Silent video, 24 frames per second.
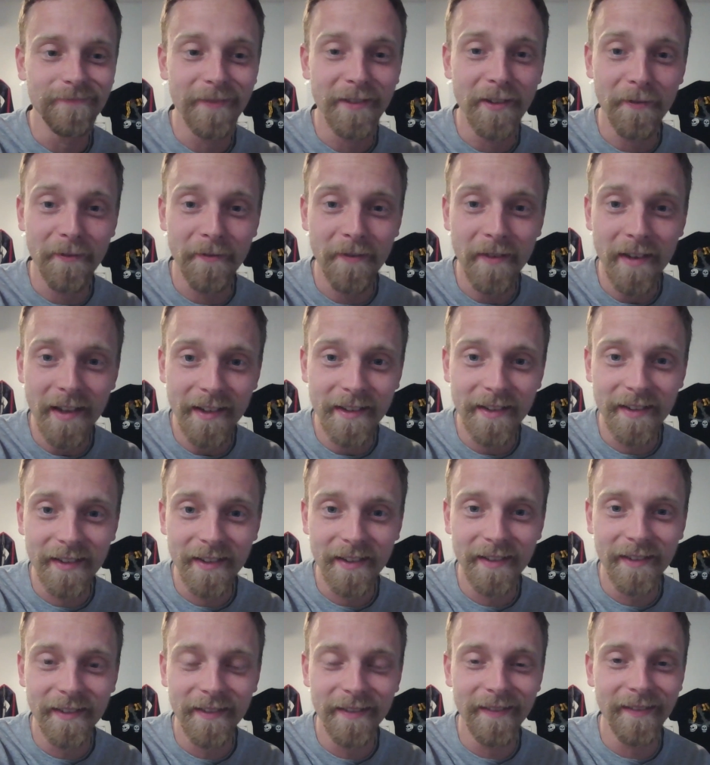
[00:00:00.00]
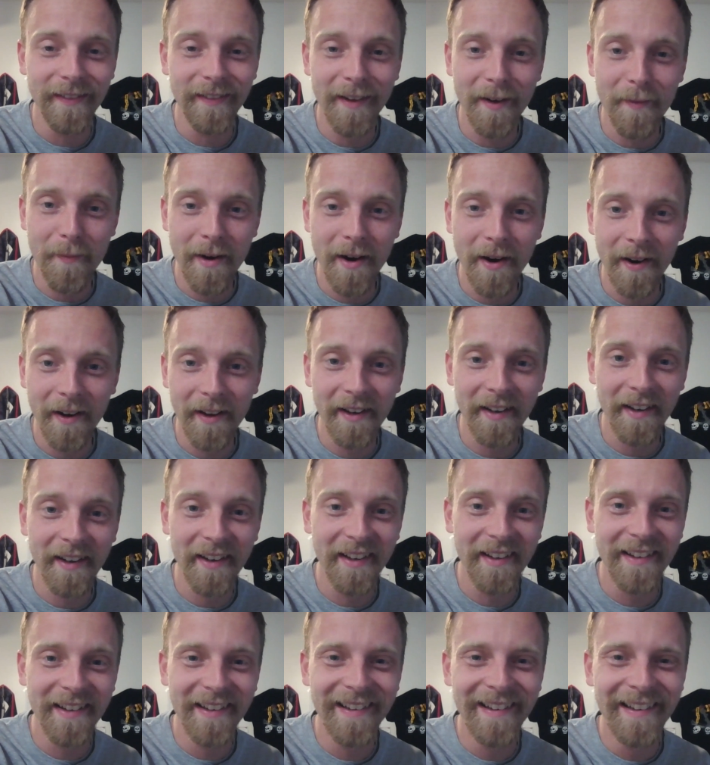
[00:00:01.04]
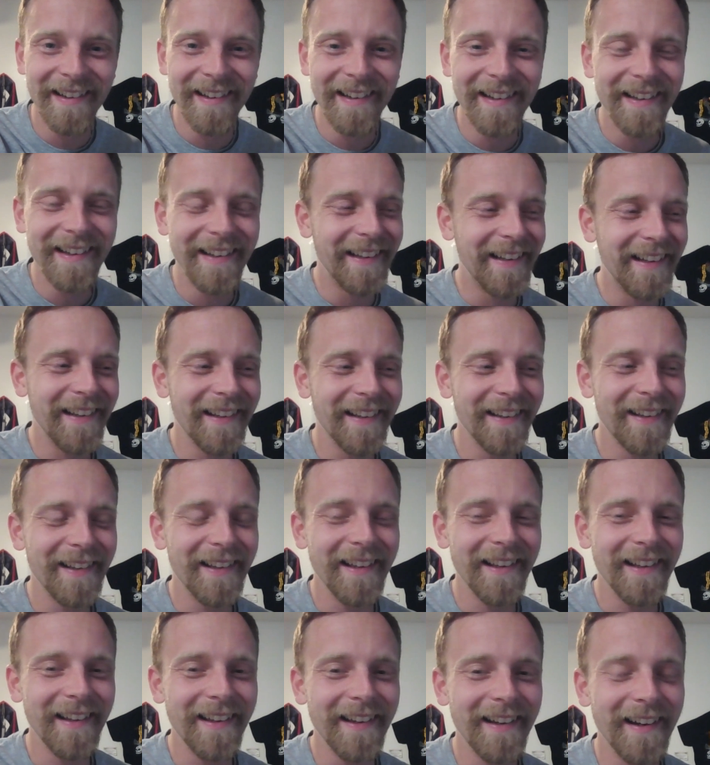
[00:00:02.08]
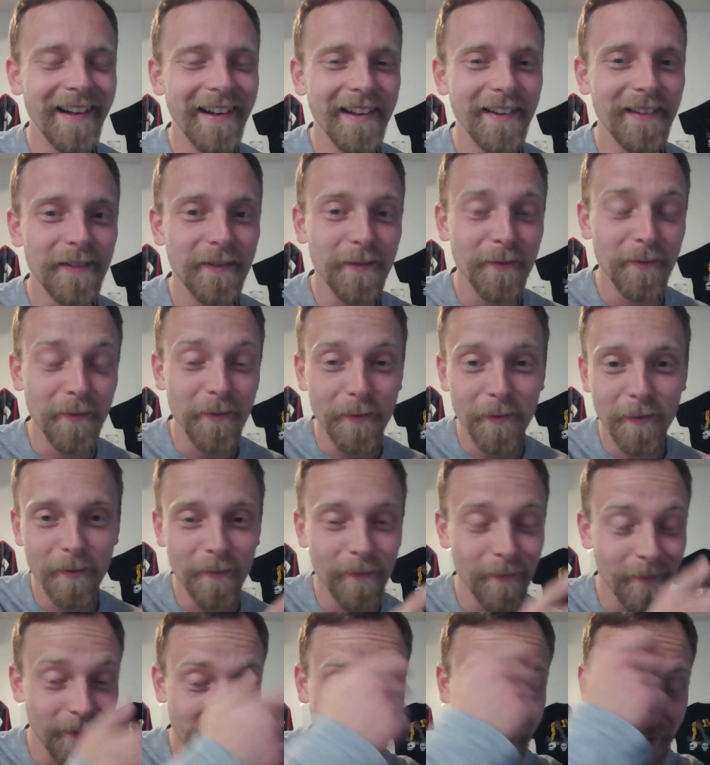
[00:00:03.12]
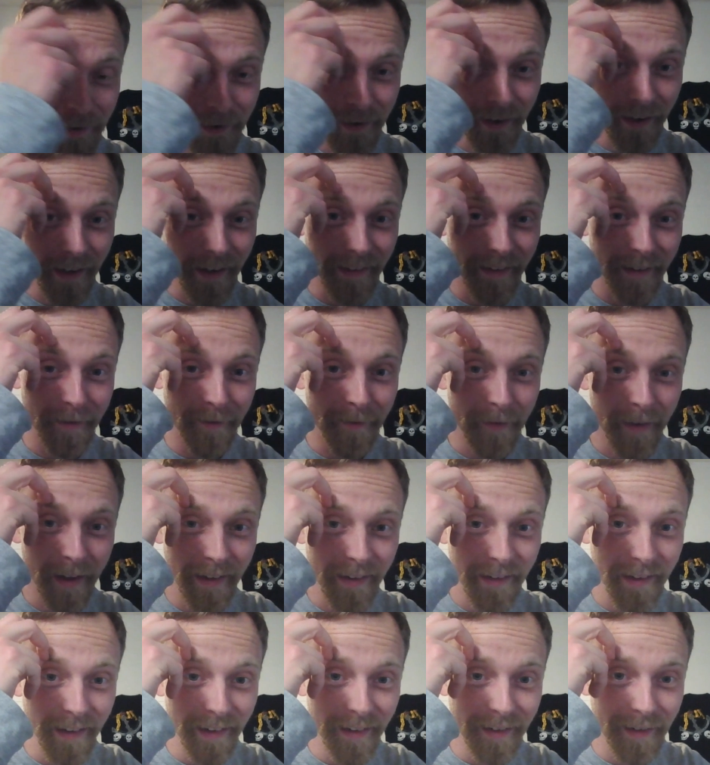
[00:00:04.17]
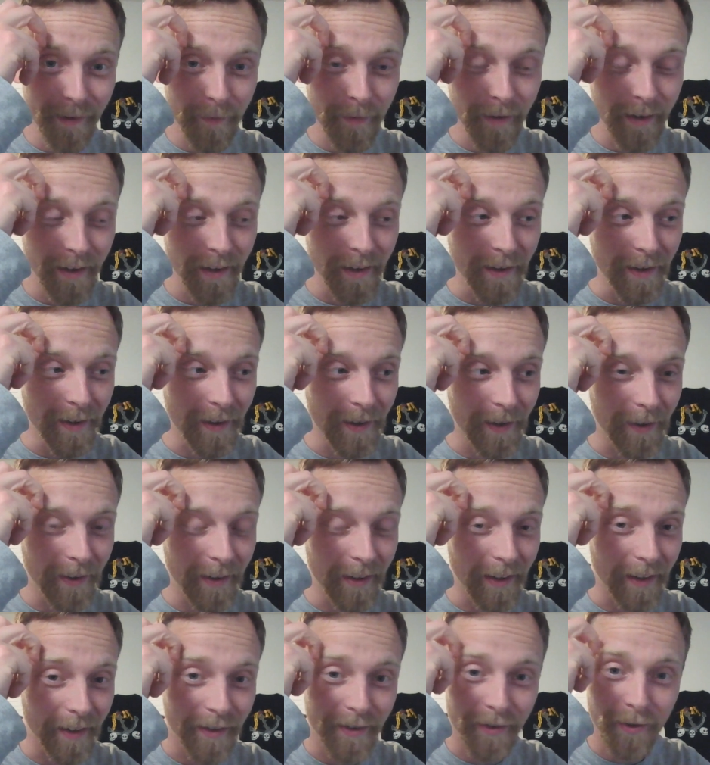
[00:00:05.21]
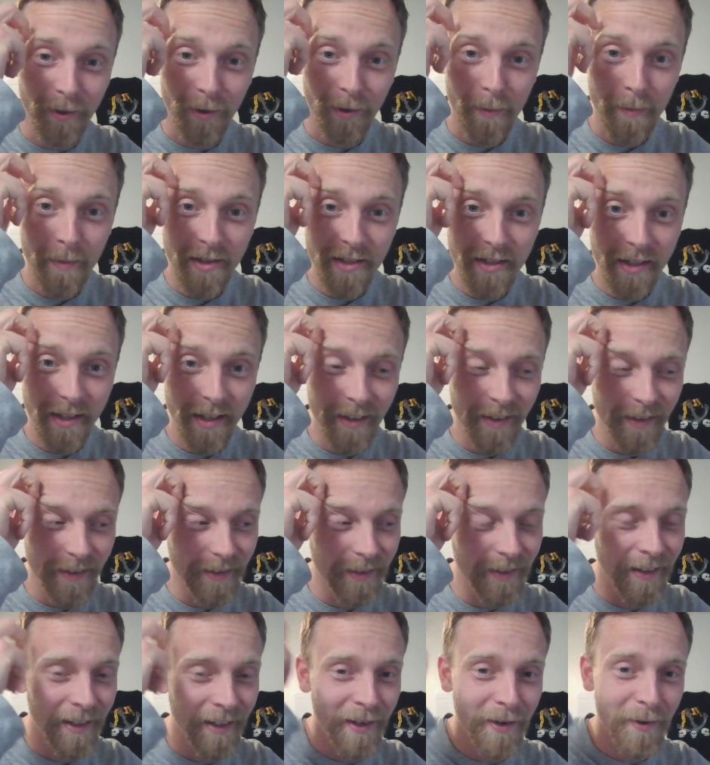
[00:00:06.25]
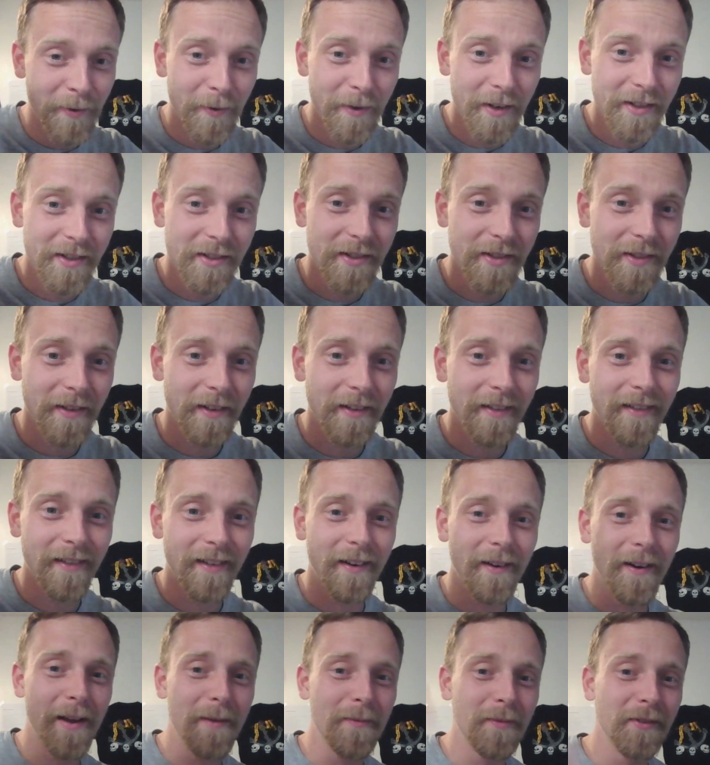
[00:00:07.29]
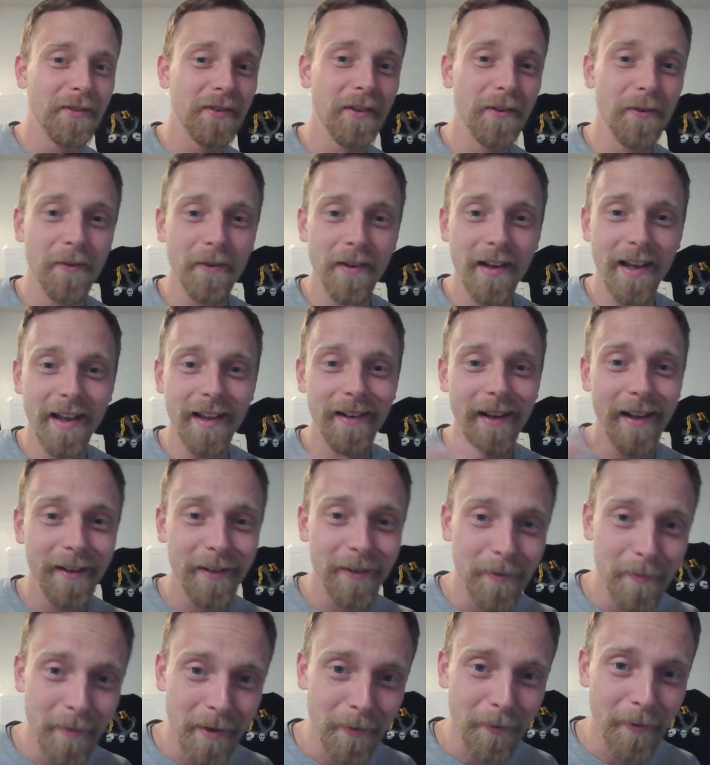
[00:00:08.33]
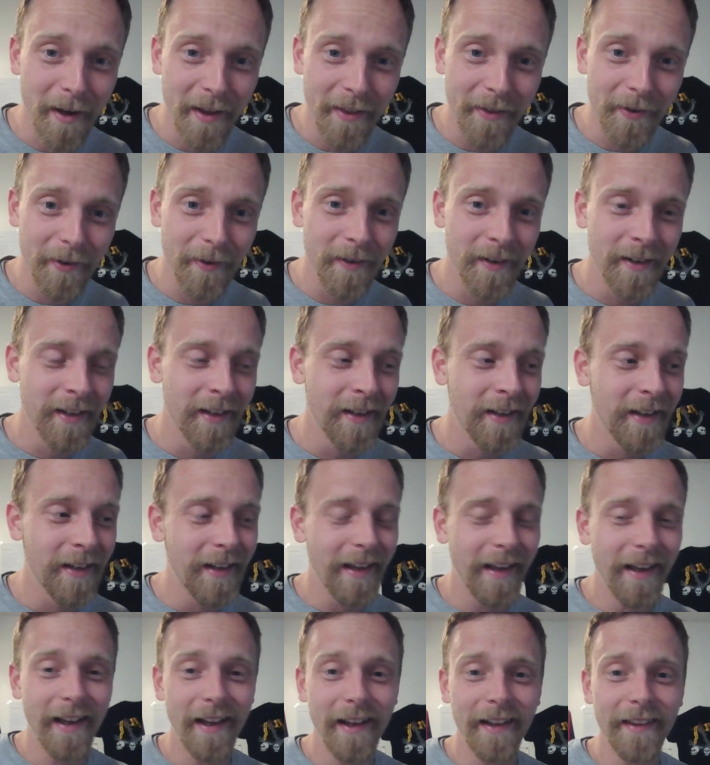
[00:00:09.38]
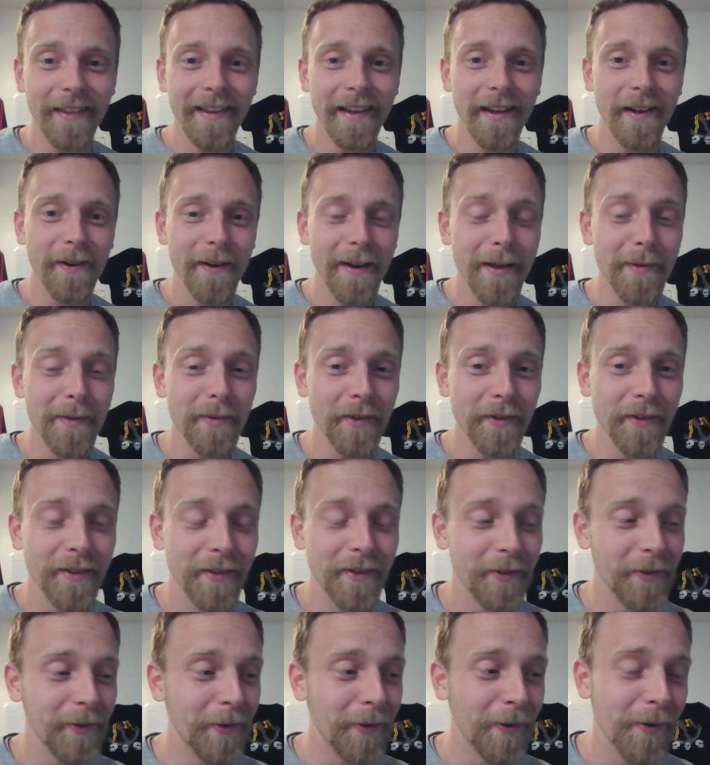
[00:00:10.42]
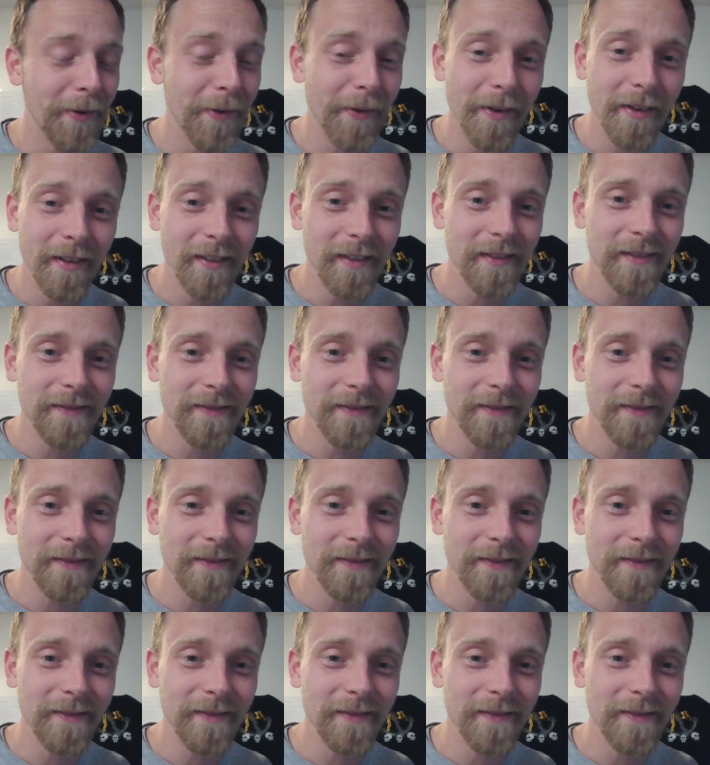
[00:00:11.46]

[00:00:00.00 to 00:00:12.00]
defeat America, the Yukons invented something called storm machines, which are able to create inclement weather, and they are able to